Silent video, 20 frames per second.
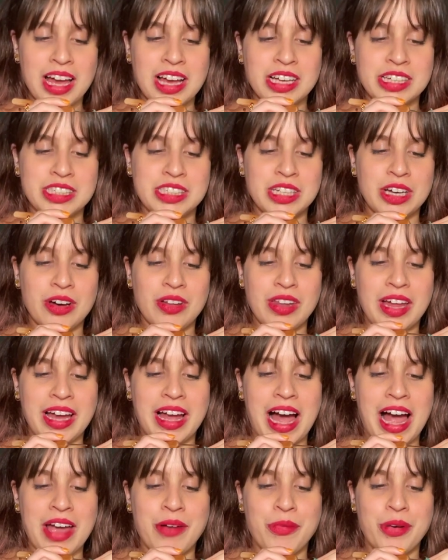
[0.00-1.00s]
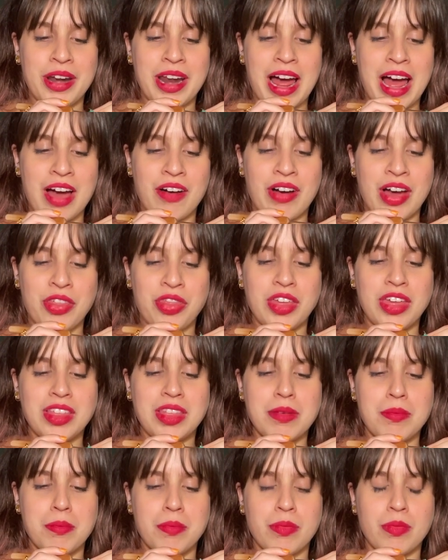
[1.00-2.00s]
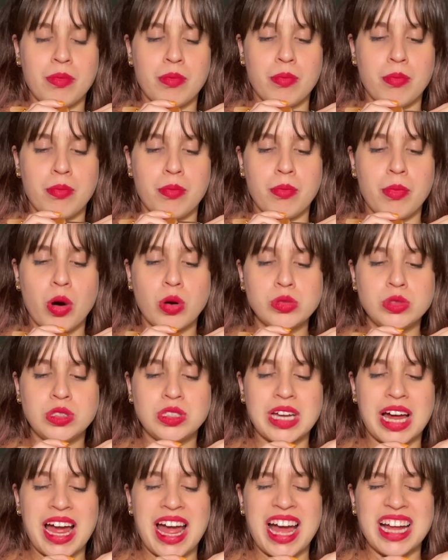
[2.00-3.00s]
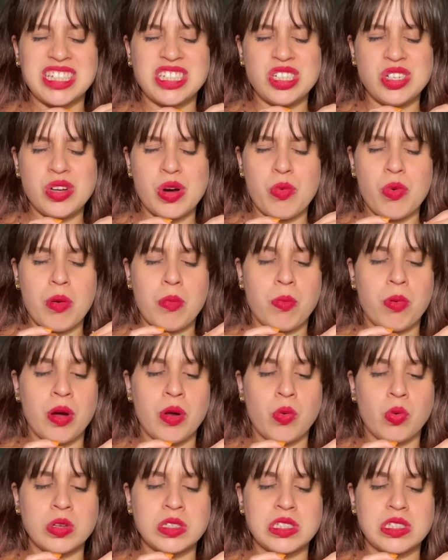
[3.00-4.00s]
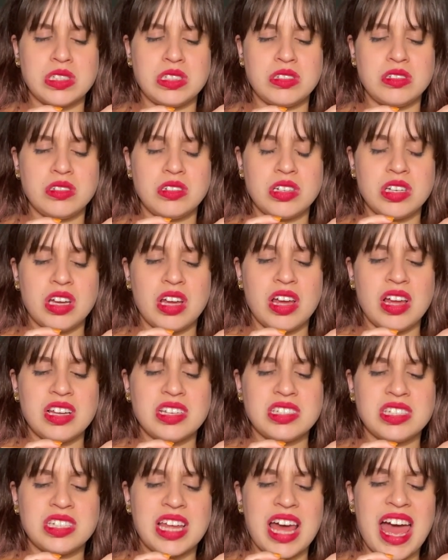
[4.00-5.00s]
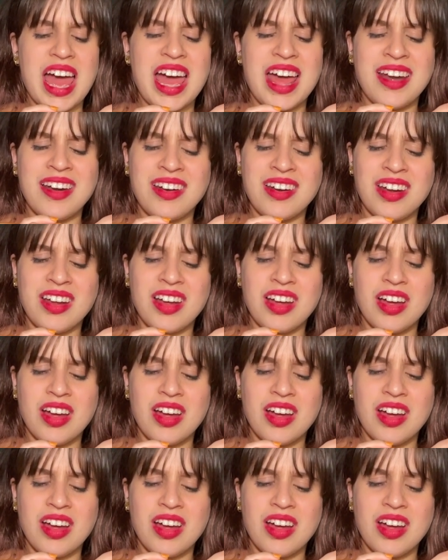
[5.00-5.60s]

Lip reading: So like I think the most I had to do at one point was 10